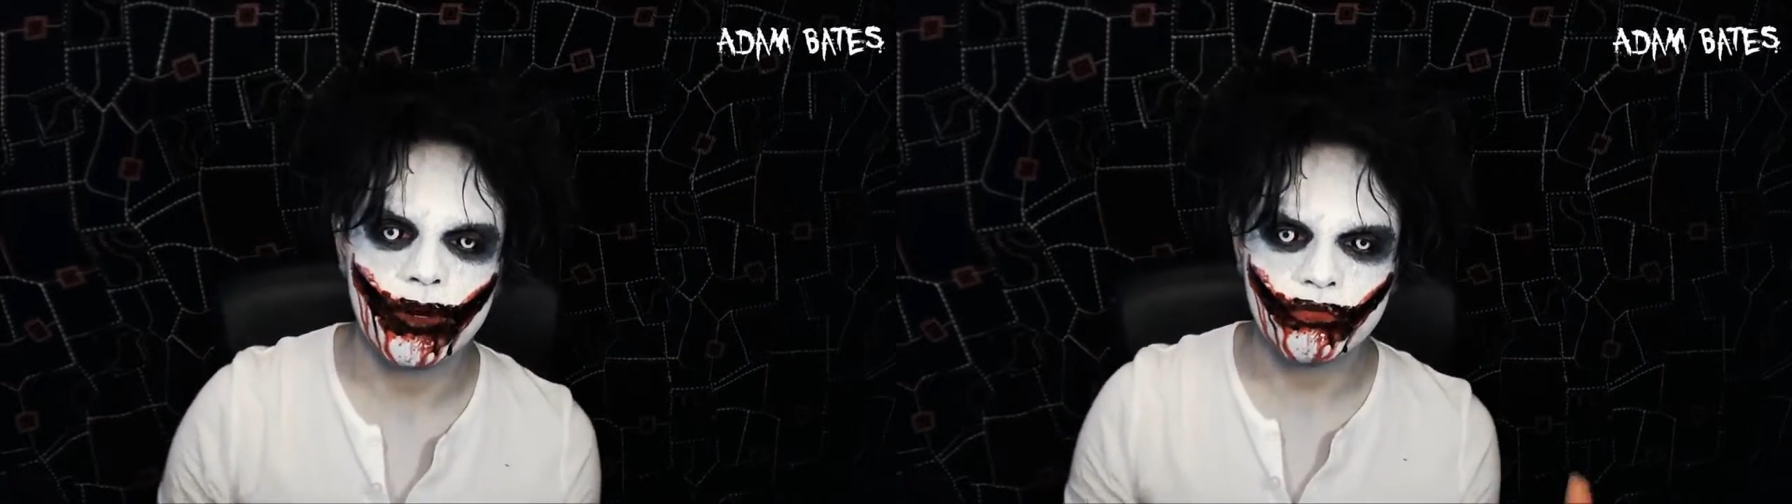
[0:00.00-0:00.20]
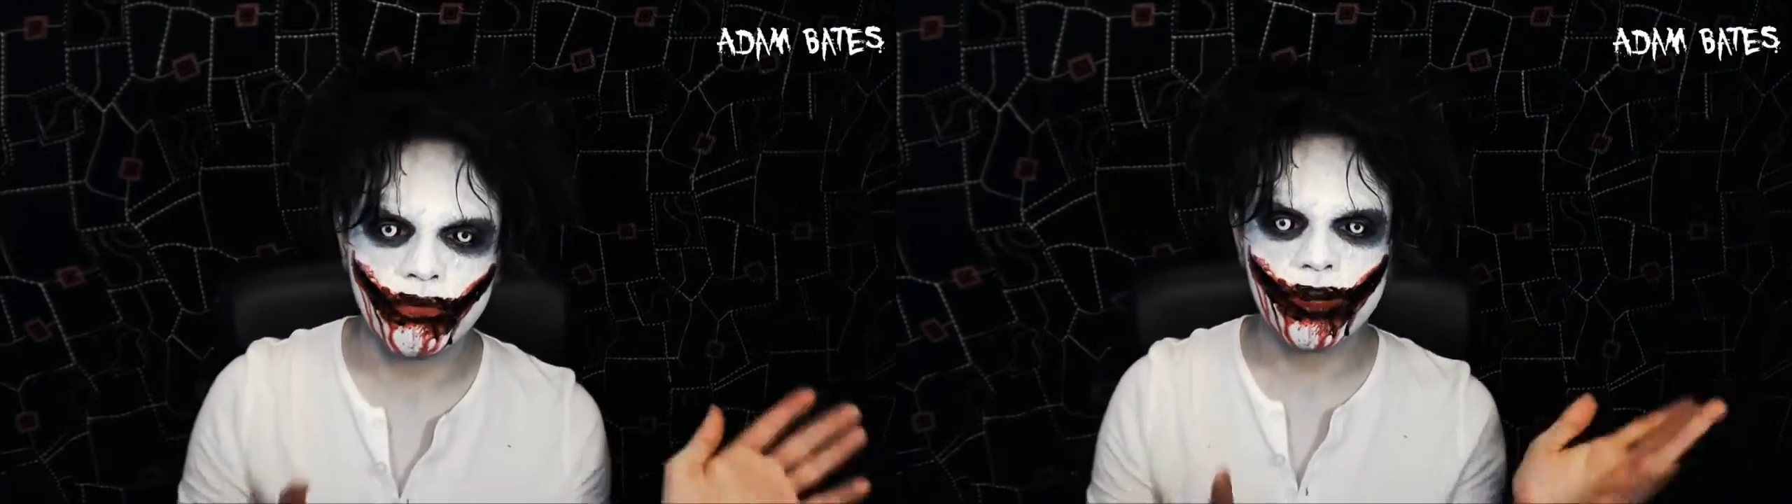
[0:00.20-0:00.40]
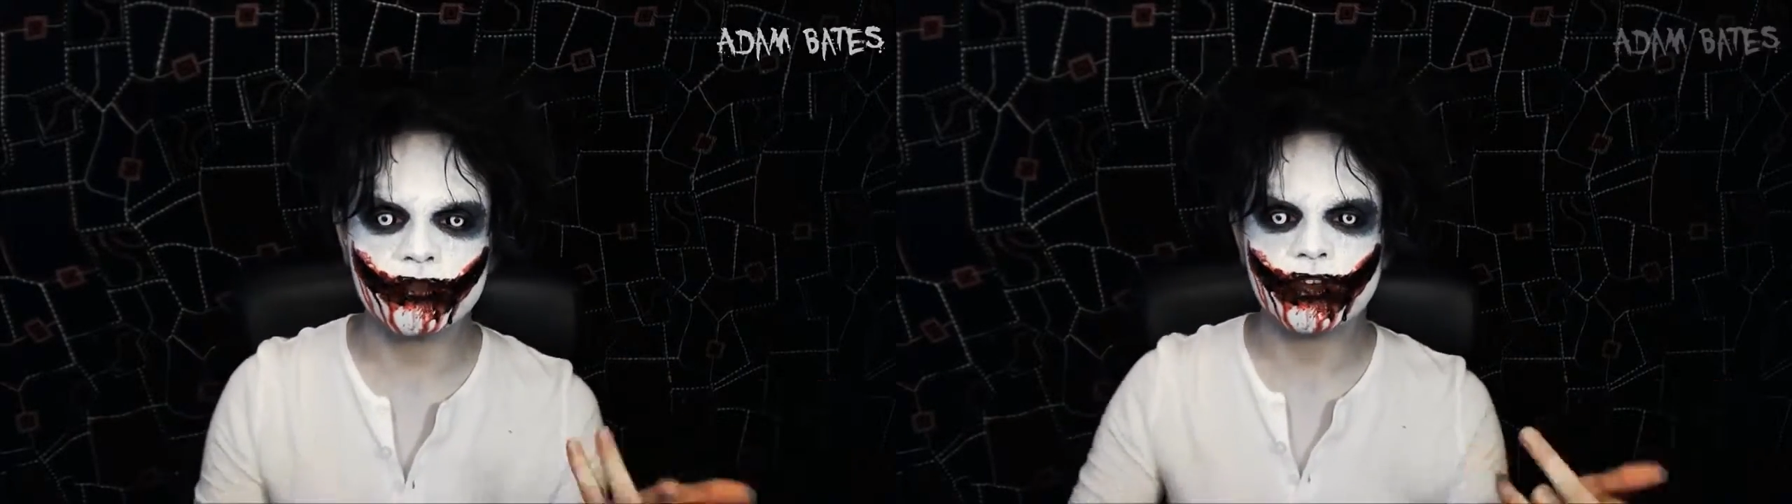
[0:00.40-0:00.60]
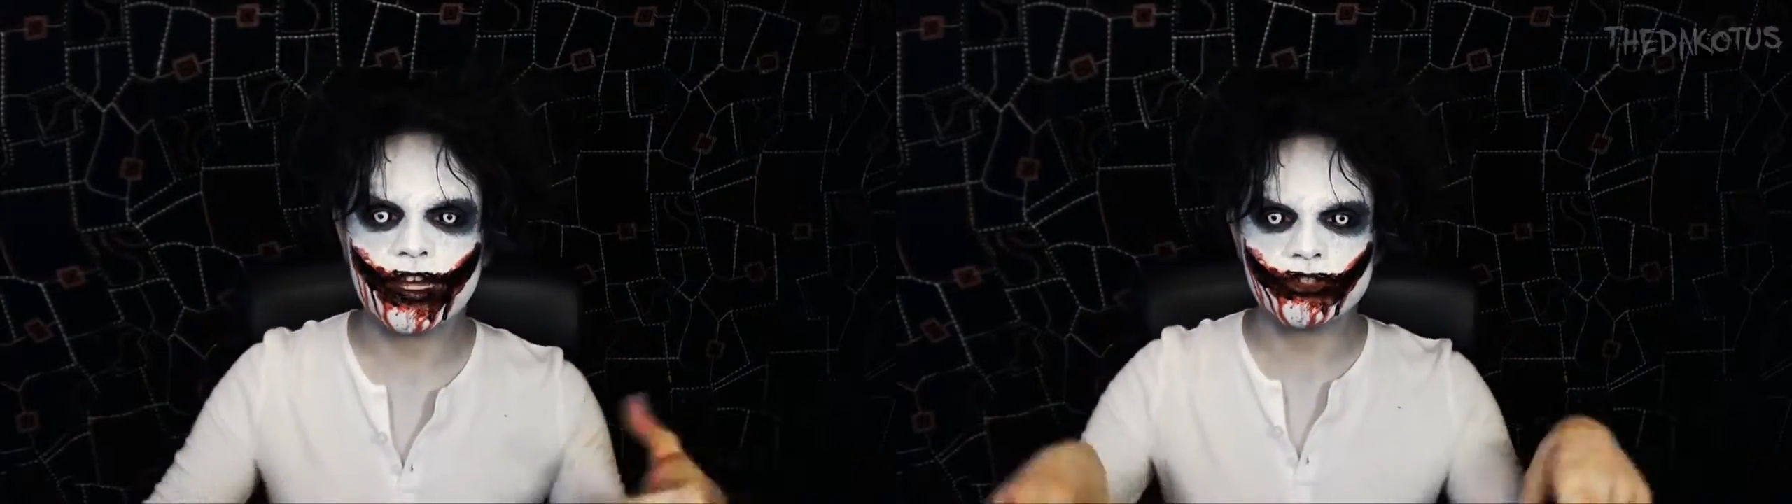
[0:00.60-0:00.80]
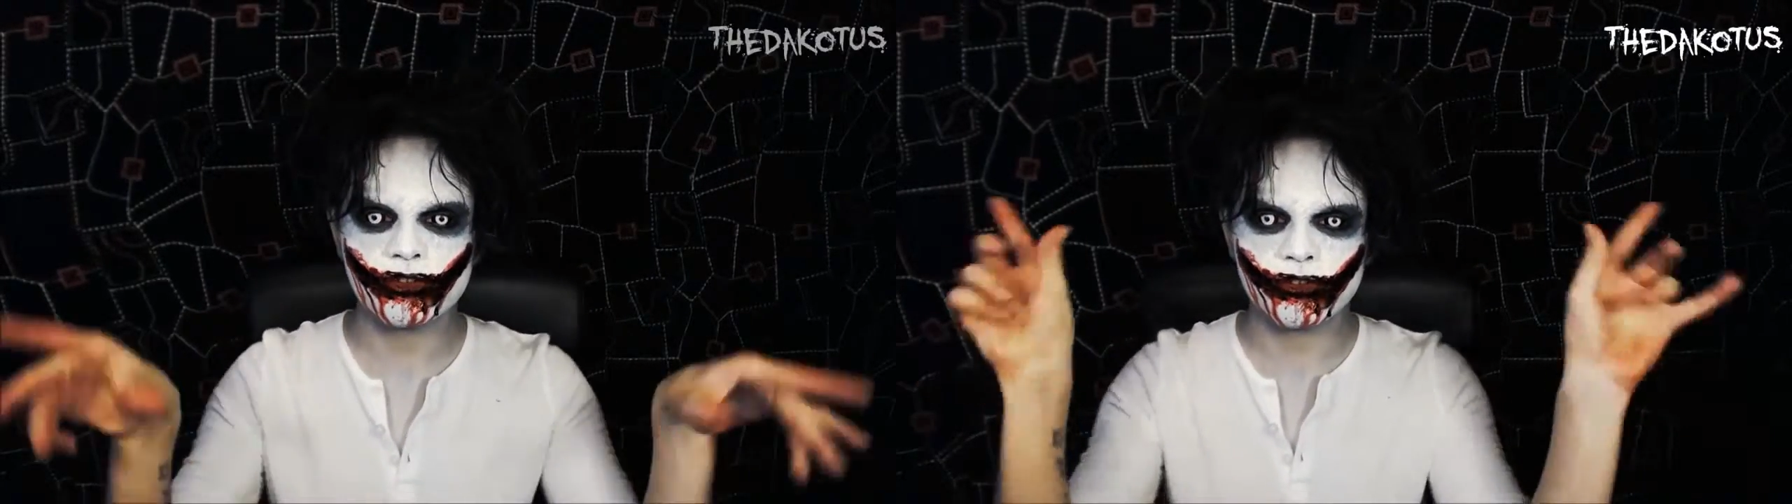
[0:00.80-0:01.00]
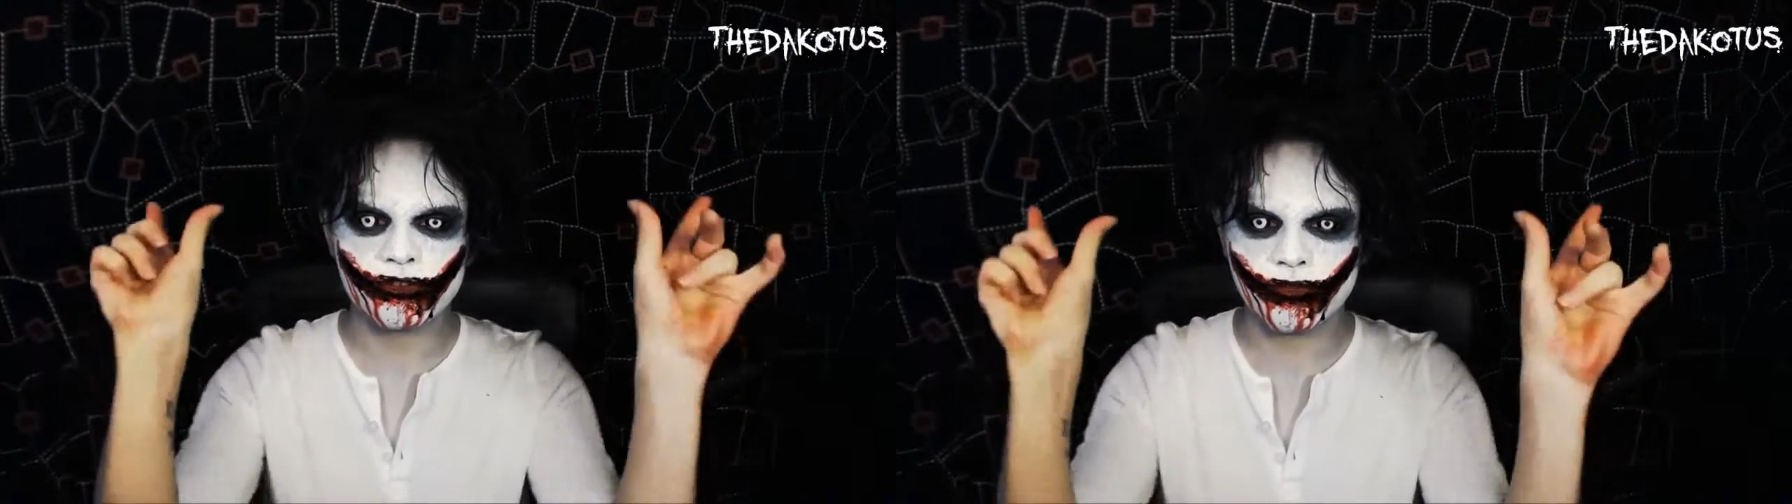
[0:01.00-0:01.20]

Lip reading: but I'll try and flash on the